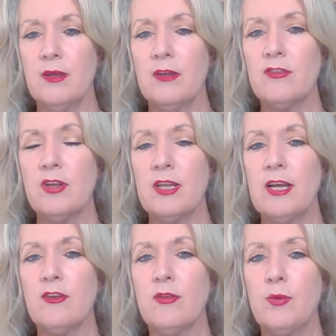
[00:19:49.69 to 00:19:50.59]
Certainly
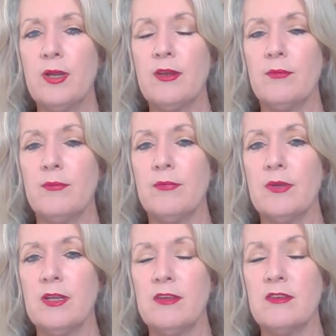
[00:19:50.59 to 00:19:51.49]
under the Whitlam
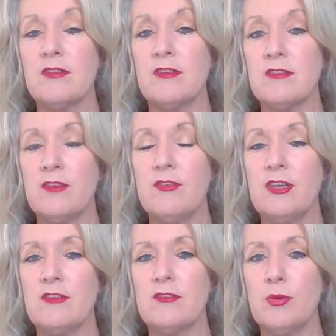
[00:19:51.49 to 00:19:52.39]
years in the
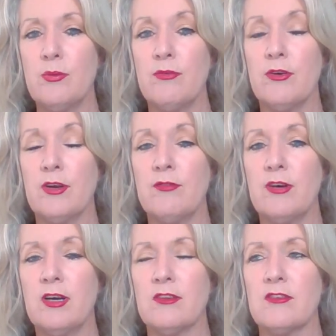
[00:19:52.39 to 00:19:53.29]
70s, we were very
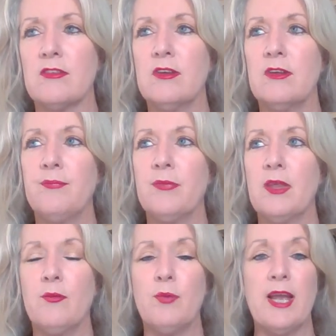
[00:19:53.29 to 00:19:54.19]
advanced
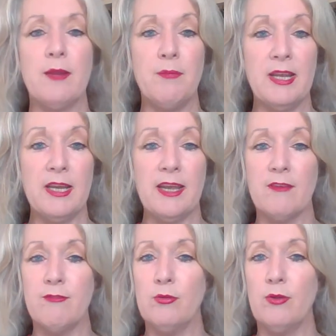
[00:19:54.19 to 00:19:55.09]
and we had
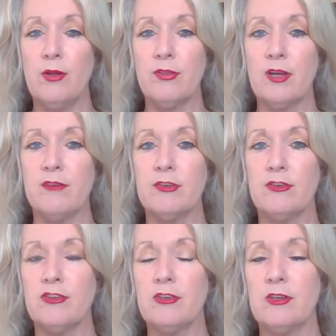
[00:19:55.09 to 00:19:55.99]
Medicare full health
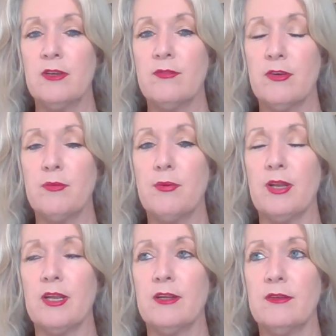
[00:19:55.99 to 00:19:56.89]
coverage for
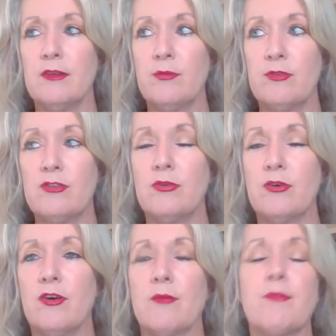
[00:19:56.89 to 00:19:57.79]
everybody. We've still
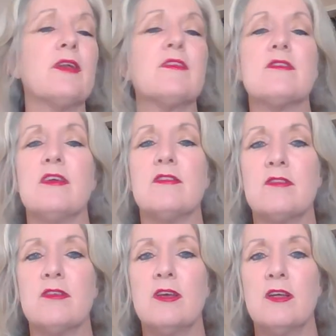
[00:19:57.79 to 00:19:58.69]
got it, but
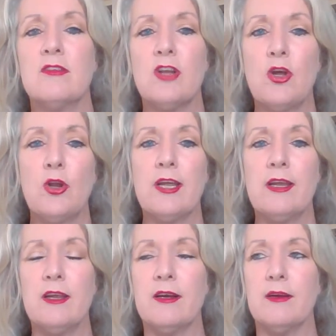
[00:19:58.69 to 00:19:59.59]
it's
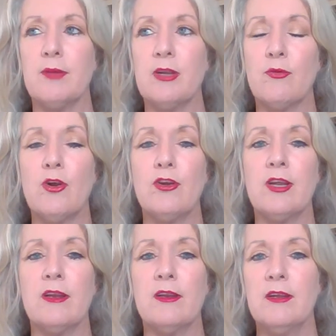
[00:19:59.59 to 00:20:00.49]
slowly
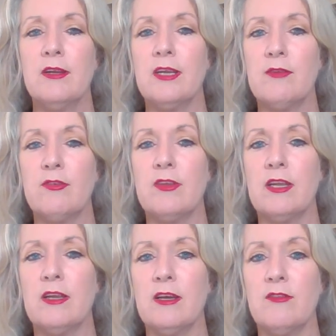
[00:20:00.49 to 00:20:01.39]
eroding given
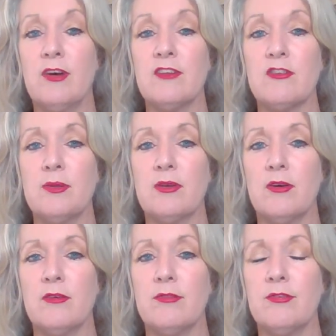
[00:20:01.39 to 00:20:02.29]
the advancement
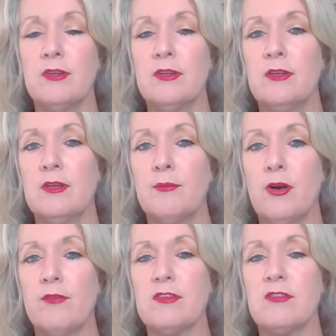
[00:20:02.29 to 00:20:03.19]
of
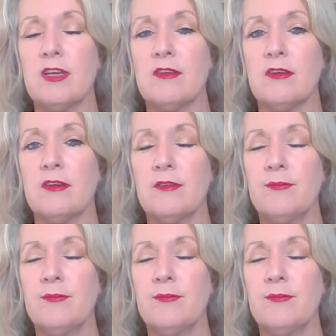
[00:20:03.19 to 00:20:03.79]
private sector